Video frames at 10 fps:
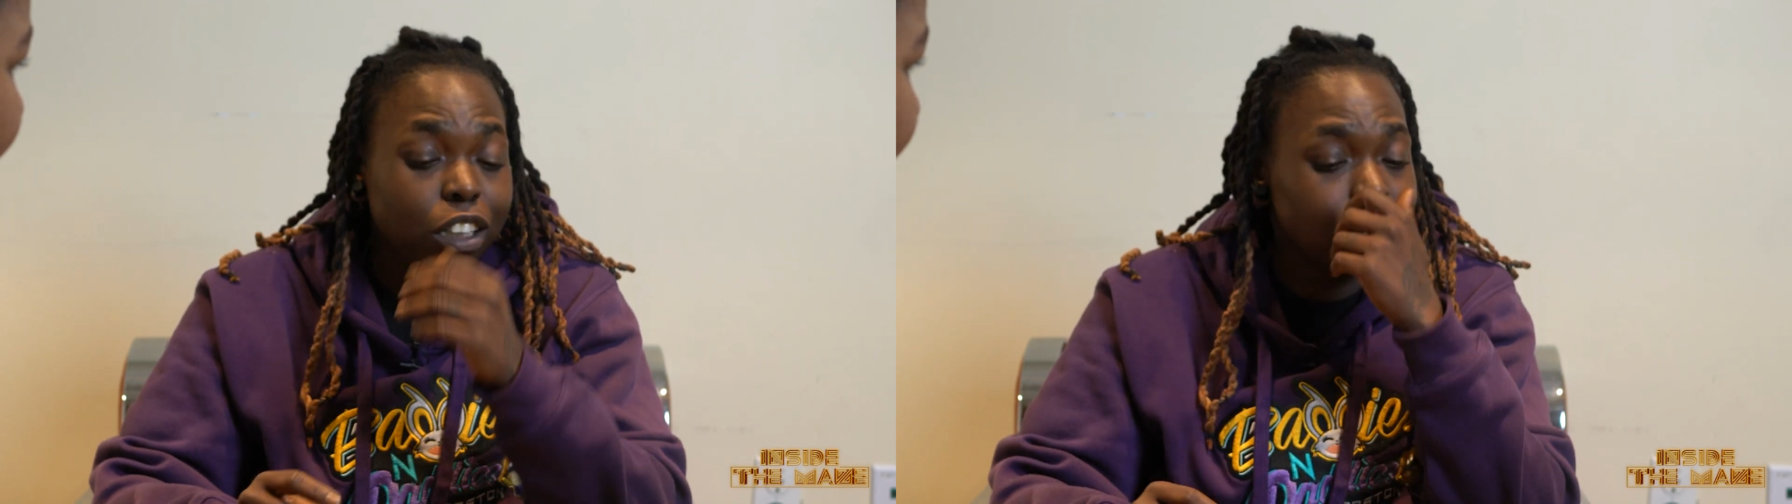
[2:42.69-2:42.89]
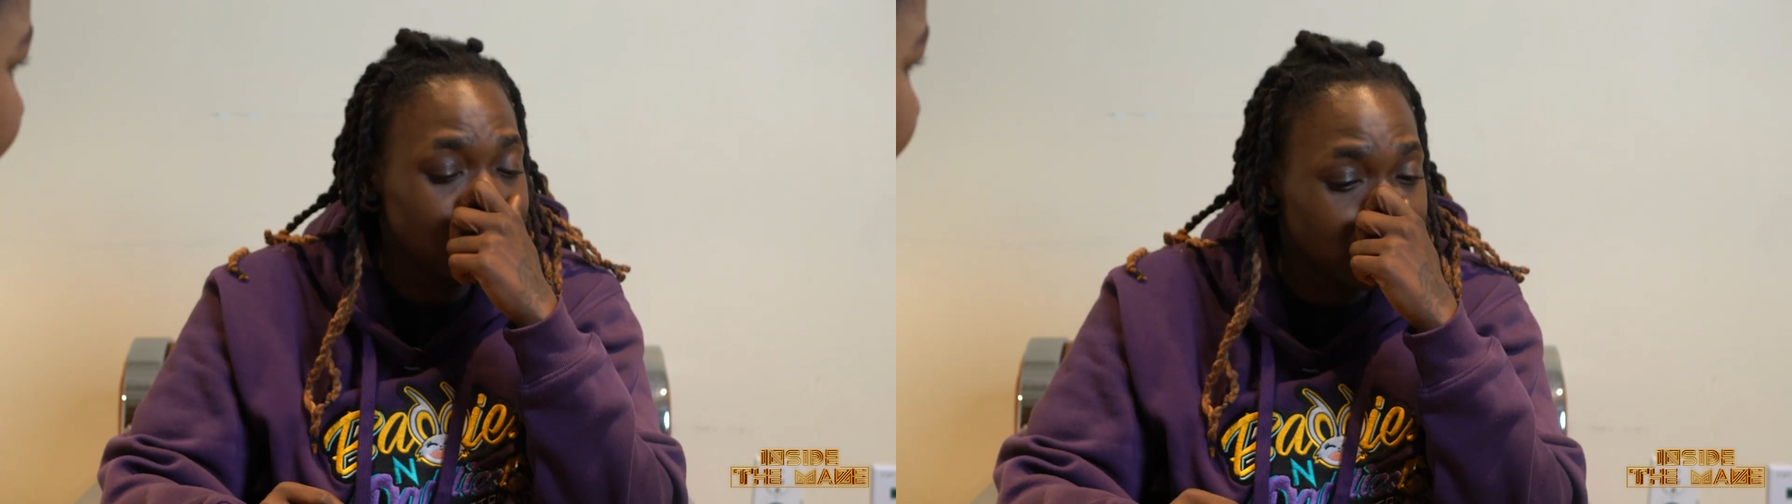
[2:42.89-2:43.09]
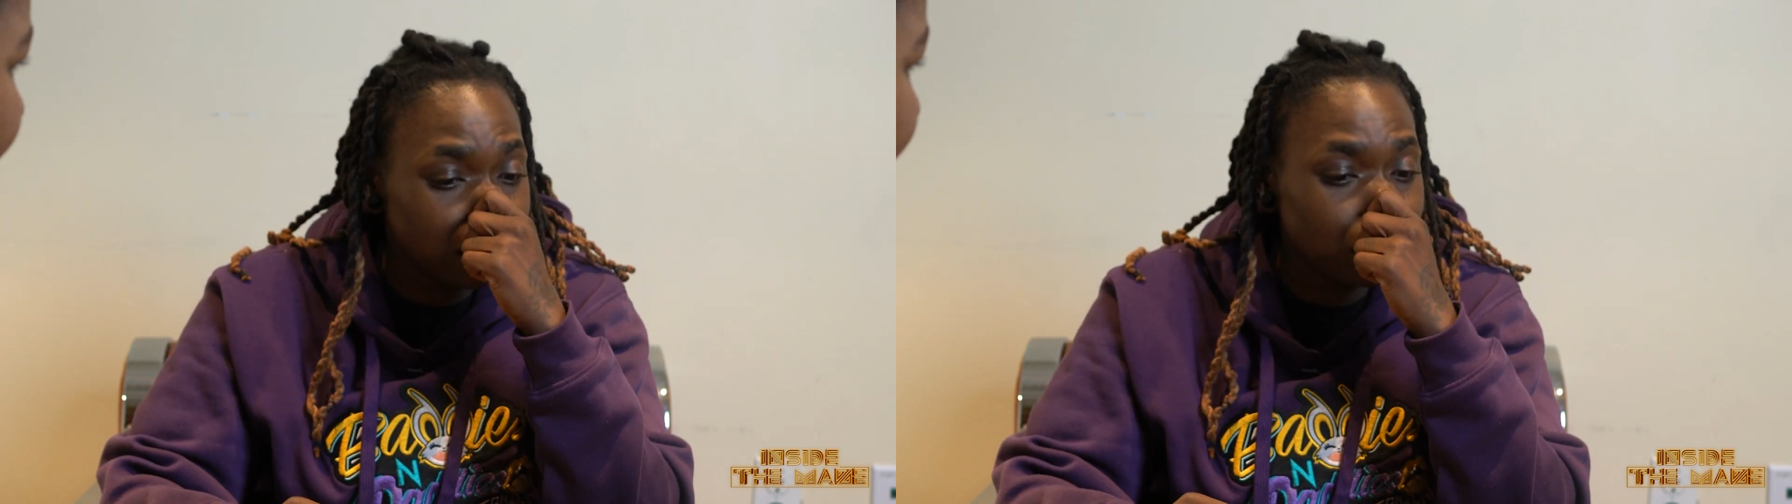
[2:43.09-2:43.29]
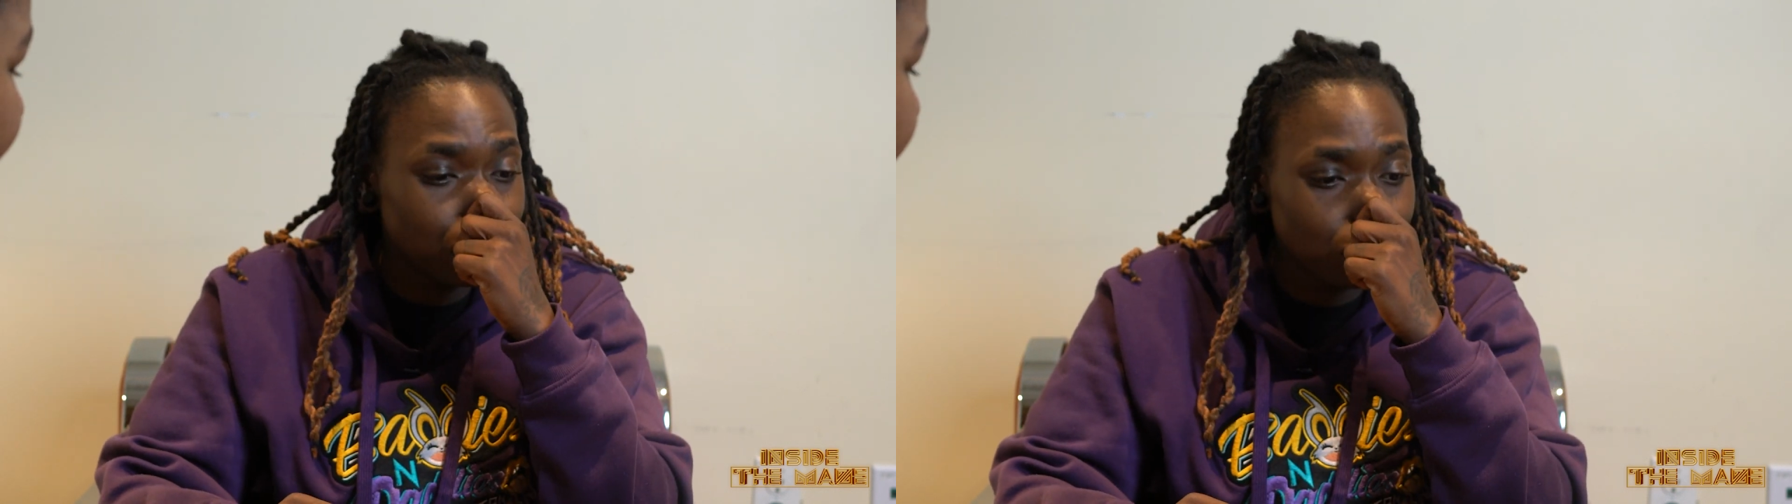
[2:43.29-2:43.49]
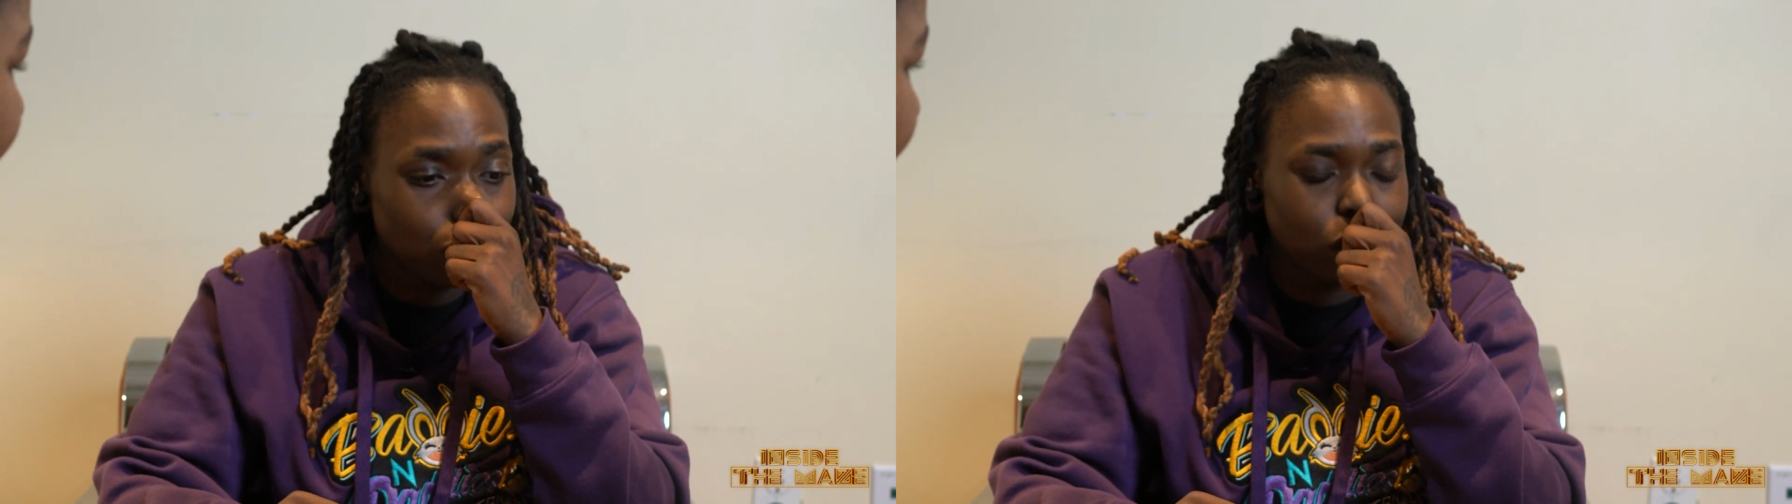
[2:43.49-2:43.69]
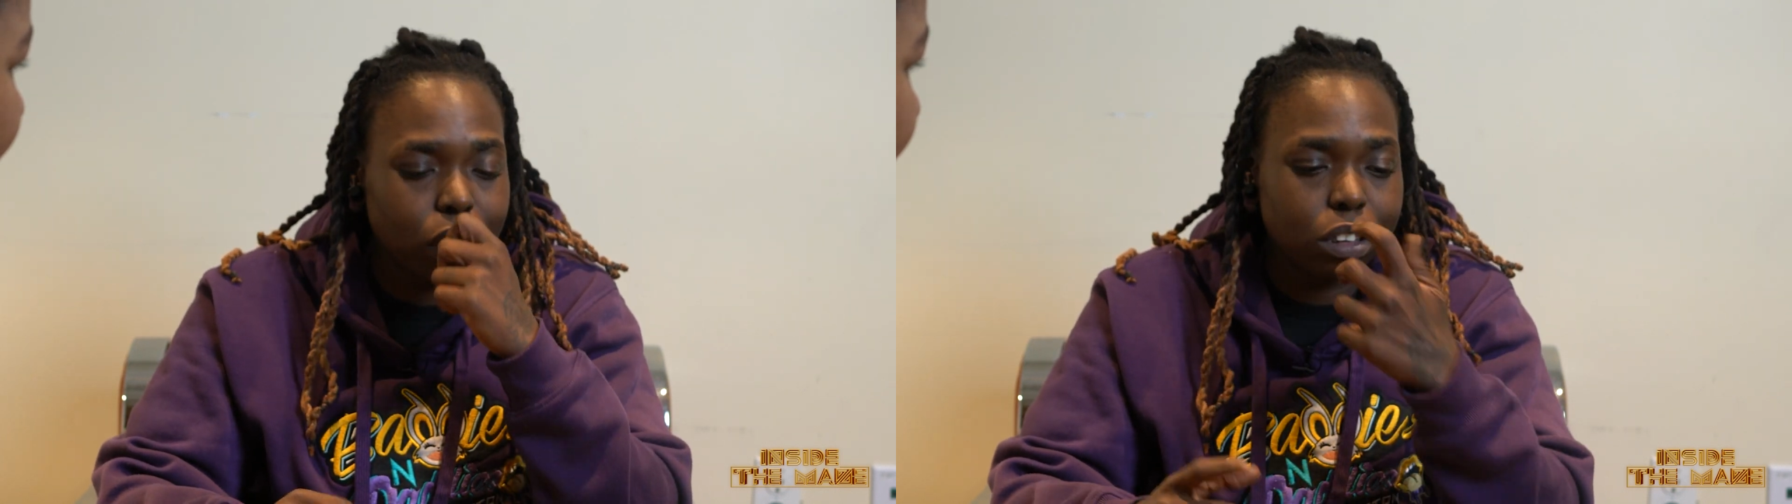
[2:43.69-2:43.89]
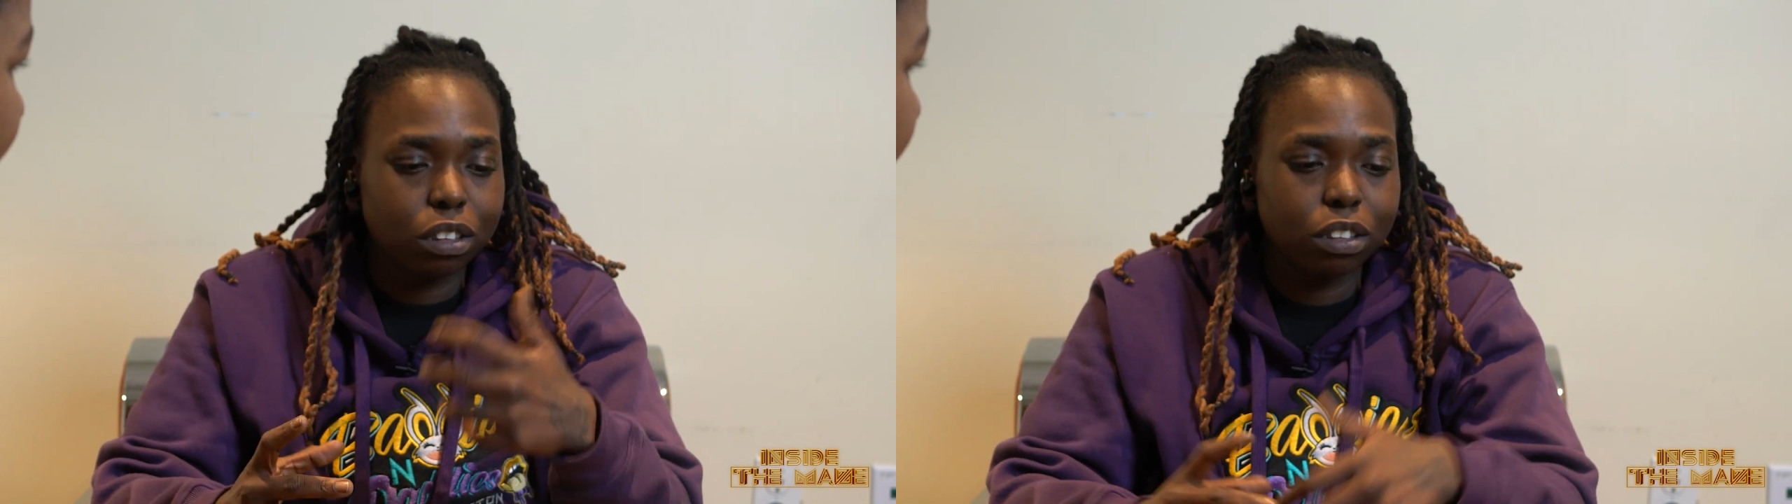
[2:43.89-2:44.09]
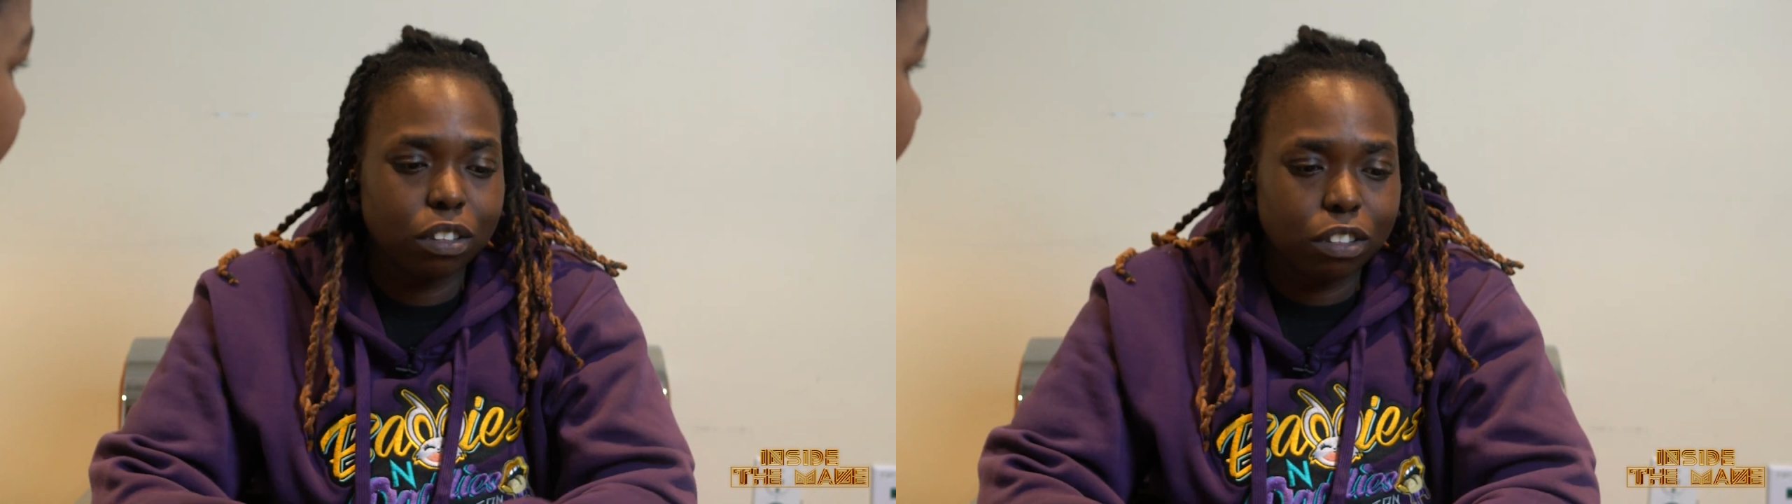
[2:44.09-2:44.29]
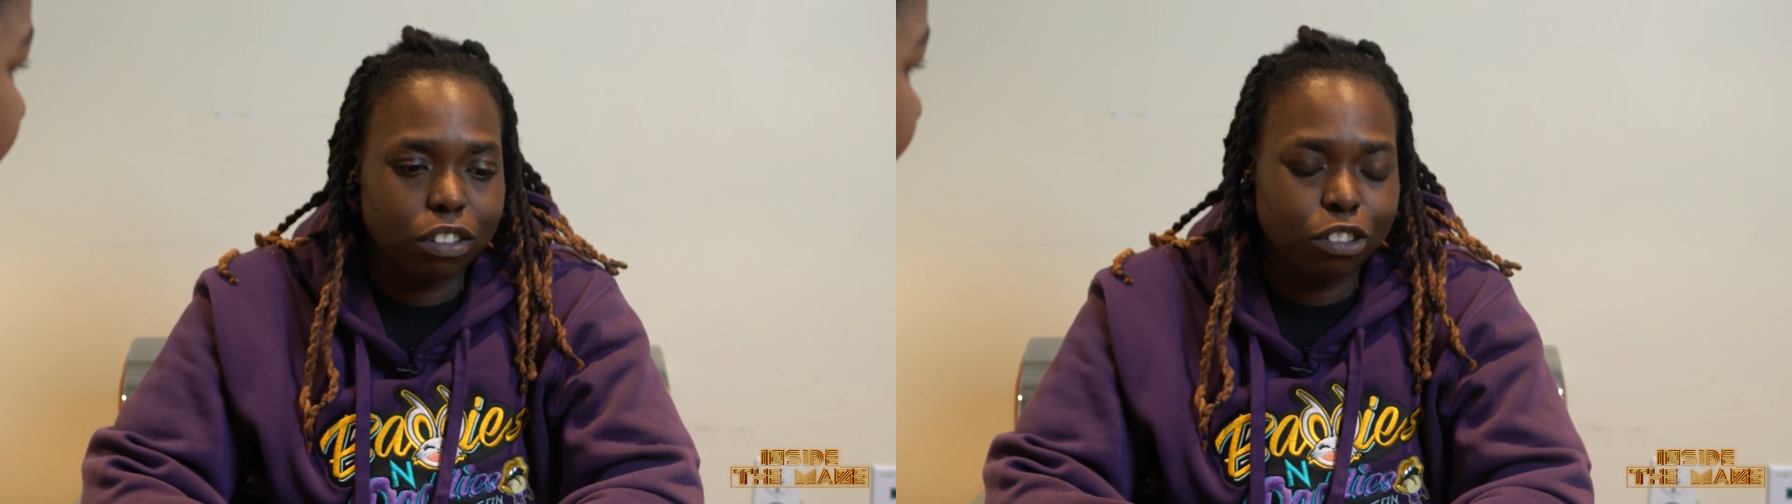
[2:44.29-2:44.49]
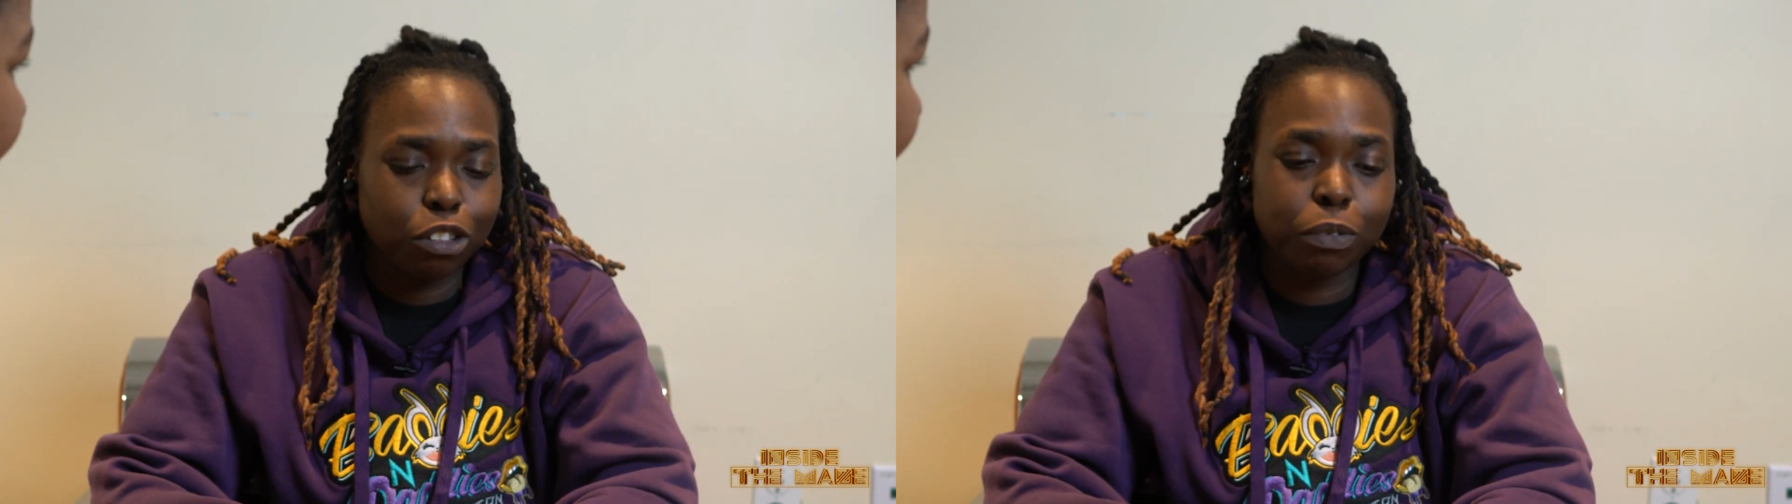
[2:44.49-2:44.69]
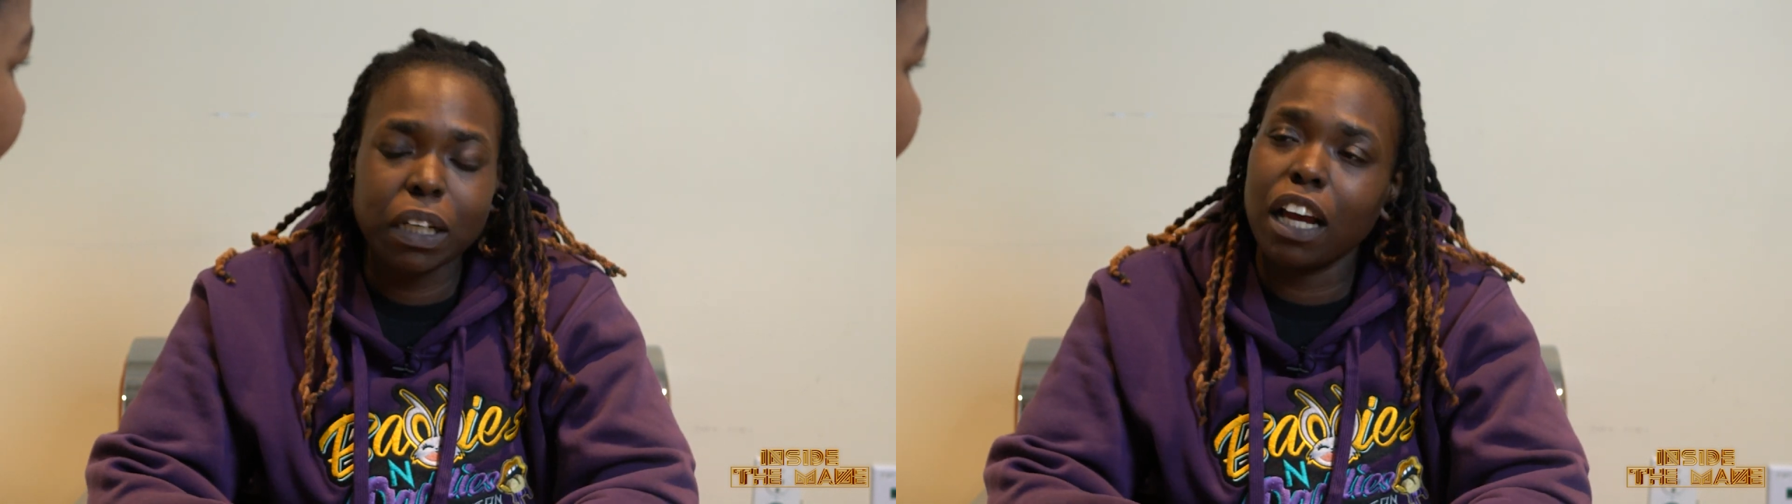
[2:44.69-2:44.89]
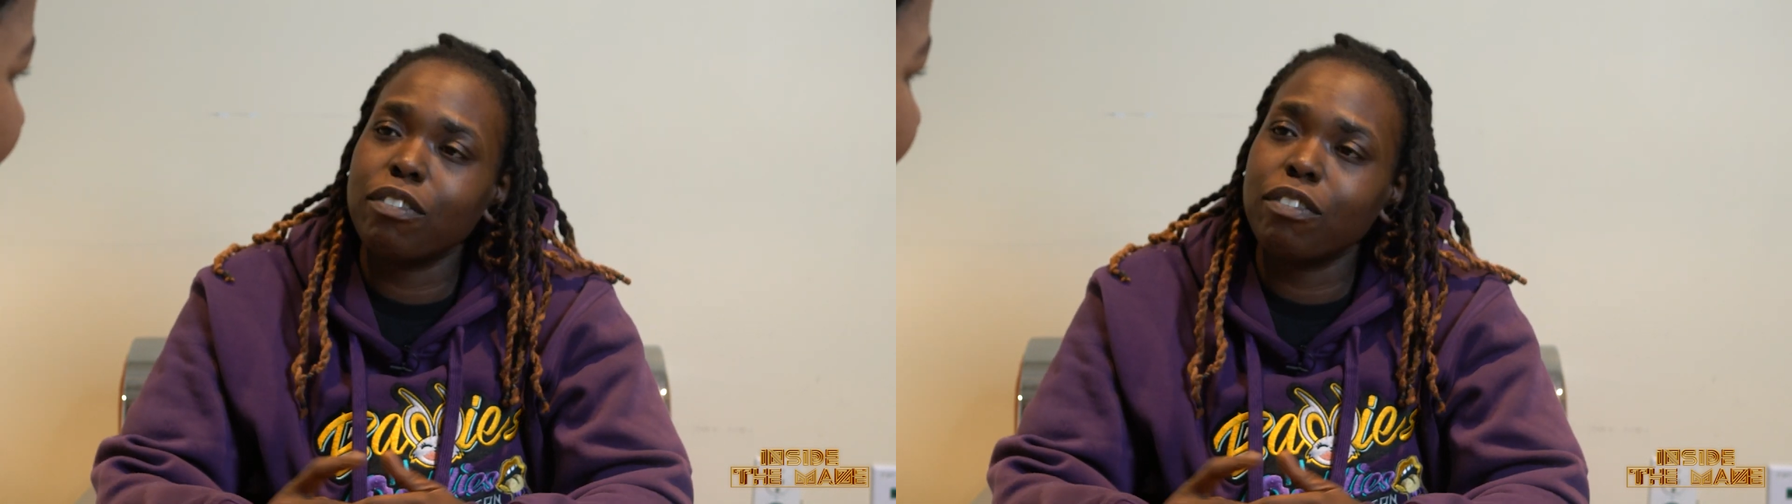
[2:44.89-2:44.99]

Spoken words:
Y'all just stick tuned and, you know what I mean?